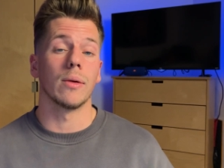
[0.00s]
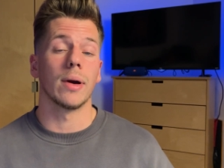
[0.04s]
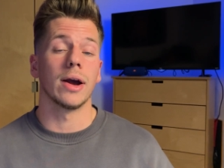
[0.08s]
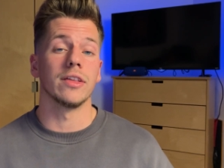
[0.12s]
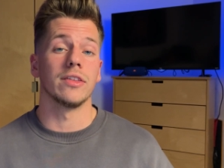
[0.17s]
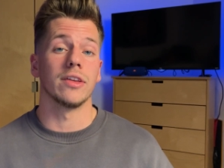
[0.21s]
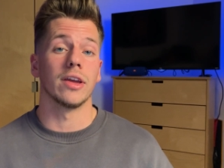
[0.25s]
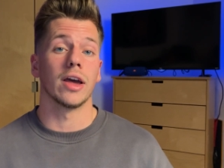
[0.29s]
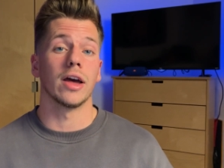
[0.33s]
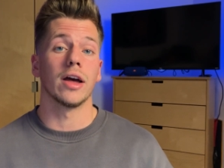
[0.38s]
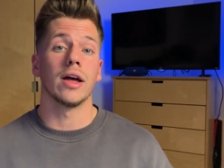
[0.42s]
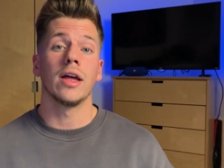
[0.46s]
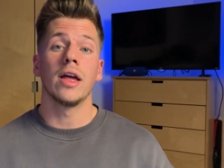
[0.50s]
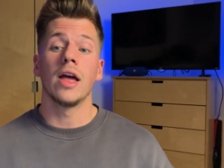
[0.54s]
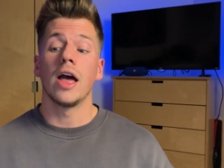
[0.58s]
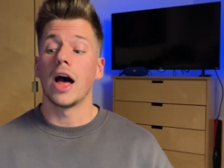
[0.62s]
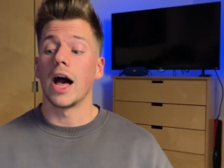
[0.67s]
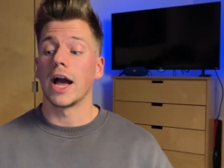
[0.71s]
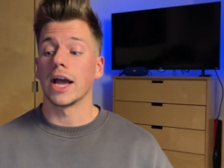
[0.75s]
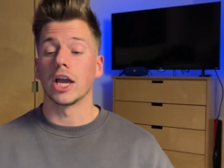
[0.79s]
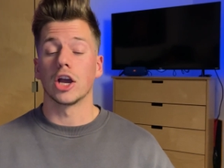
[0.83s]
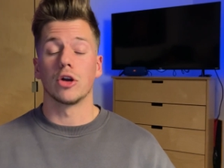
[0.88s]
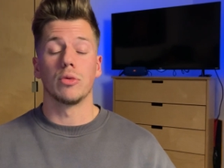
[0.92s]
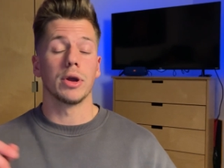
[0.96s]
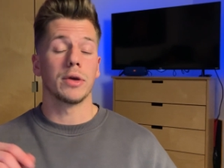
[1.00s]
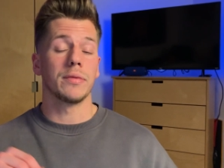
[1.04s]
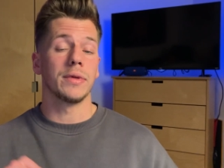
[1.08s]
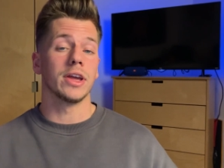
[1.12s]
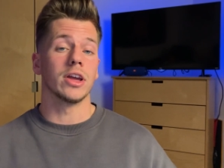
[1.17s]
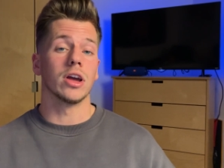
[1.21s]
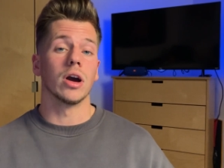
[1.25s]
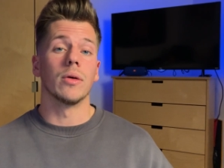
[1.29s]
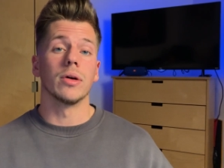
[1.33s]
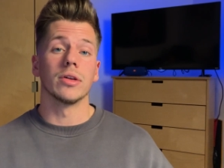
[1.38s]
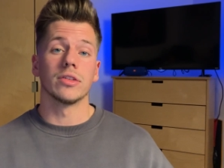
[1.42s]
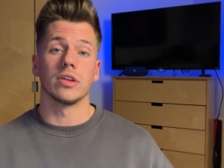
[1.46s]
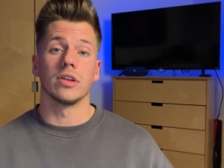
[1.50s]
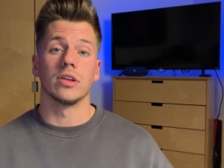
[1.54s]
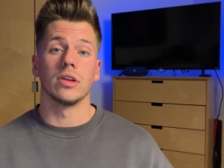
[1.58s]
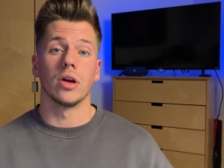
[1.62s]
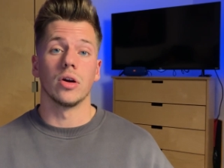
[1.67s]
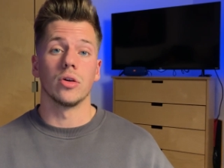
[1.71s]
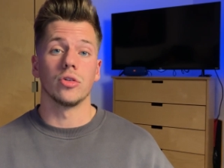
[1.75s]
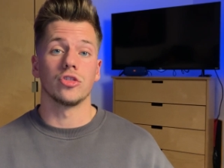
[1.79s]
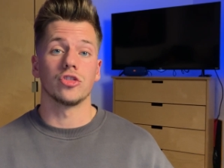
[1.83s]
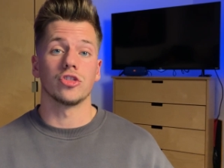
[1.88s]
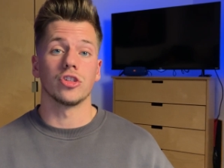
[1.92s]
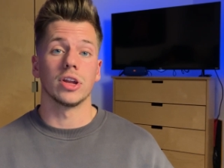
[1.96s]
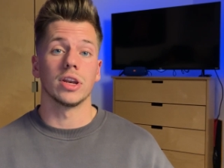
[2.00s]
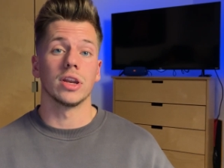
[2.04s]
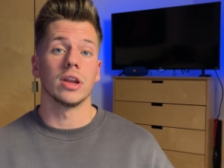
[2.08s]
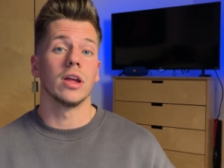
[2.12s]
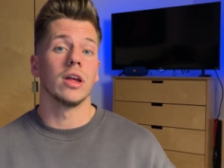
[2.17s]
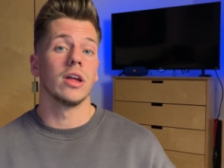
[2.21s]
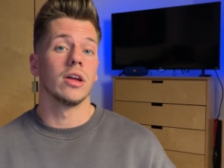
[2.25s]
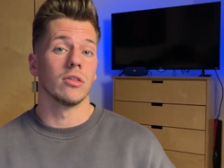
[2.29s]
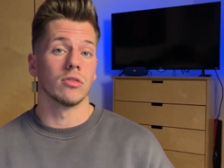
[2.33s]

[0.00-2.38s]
idea, I can quickly go into Notion,